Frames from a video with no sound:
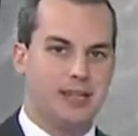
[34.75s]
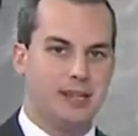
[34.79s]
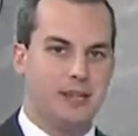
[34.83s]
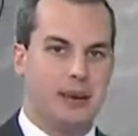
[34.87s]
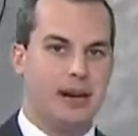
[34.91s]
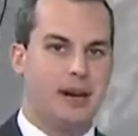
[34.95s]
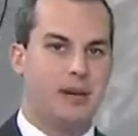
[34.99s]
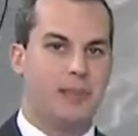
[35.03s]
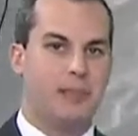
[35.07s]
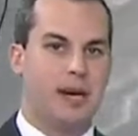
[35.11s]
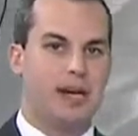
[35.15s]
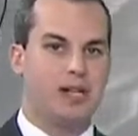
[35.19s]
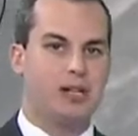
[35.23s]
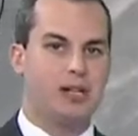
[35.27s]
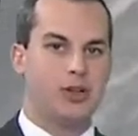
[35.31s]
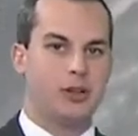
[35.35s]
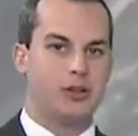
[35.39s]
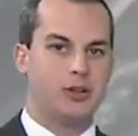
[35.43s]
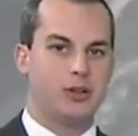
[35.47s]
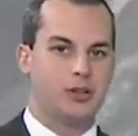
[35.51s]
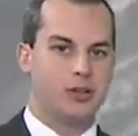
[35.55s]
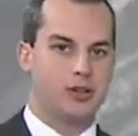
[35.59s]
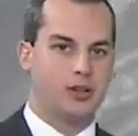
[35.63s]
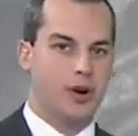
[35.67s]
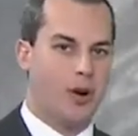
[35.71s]
The bigger picture
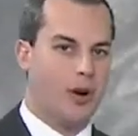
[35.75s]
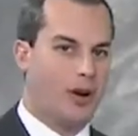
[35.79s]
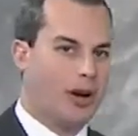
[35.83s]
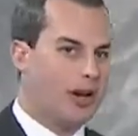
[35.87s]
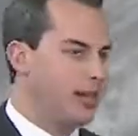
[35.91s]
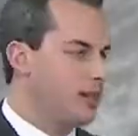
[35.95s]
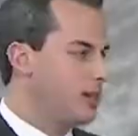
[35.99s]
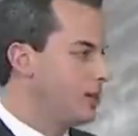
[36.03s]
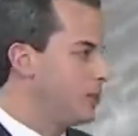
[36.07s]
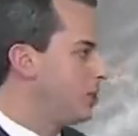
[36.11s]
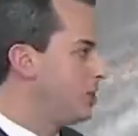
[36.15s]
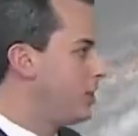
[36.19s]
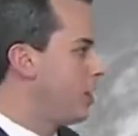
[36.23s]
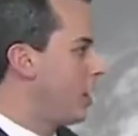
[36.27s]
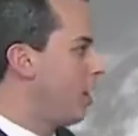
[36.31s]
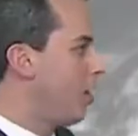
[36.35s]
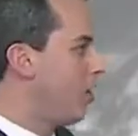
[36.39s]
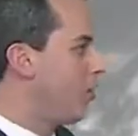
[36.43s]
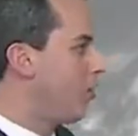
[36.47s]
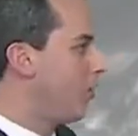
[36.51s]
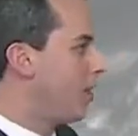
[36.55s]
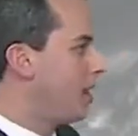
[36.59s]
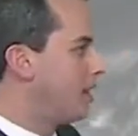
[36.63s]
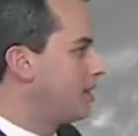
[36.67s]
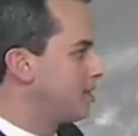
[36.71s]
starting to
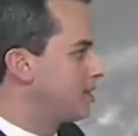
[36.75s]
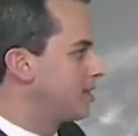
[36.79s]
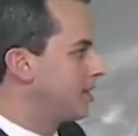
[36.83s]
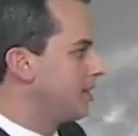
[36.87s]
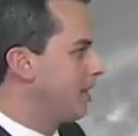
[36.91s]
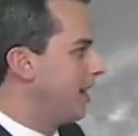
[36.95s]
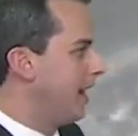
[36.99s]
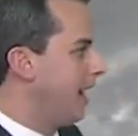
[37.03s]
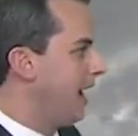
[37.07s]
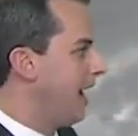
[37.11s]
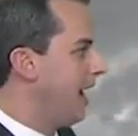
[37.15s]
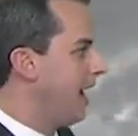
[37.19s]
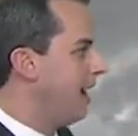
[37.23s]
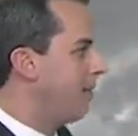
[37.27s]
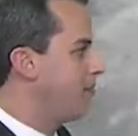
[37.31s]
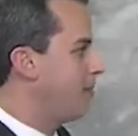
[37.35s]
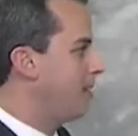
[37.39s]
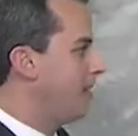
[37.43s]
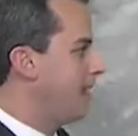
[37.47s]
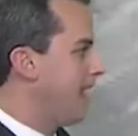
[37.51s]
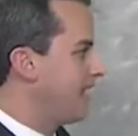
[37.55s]
show what's going to happen.